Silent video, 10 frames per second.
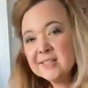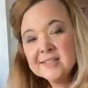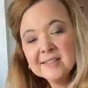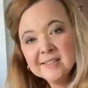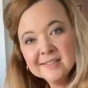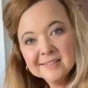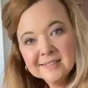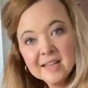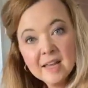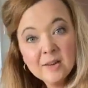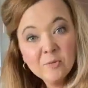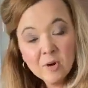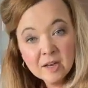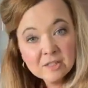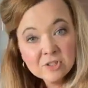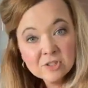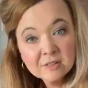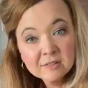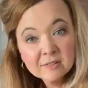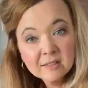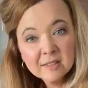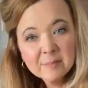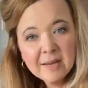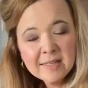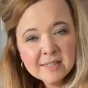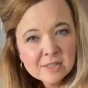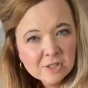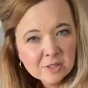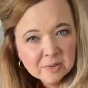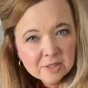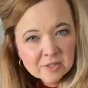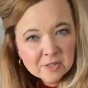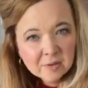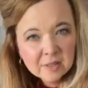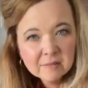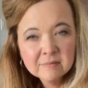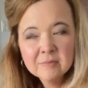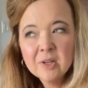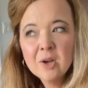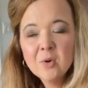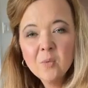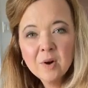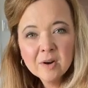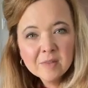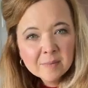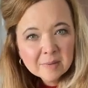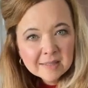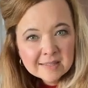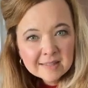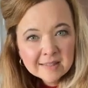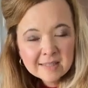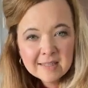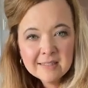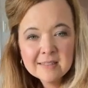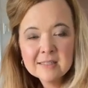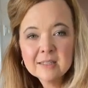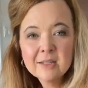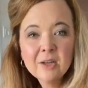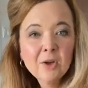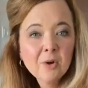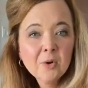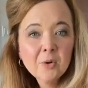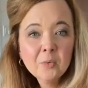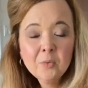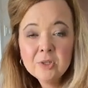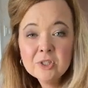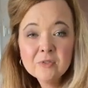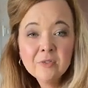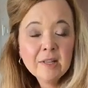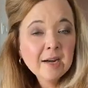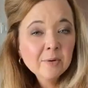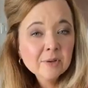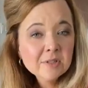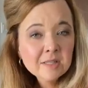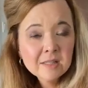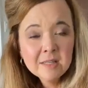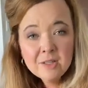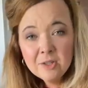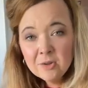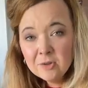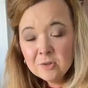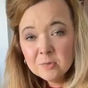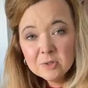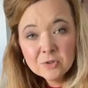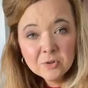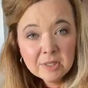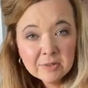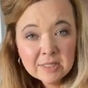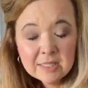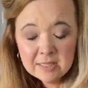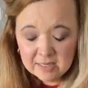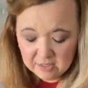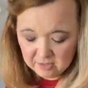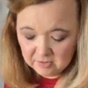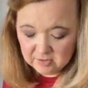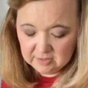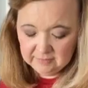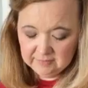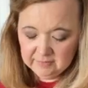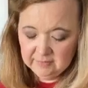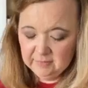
just sit and watch. Pay attention to what they're doing. Where are they placing things? Which flowers did they use? Which greenery did they use?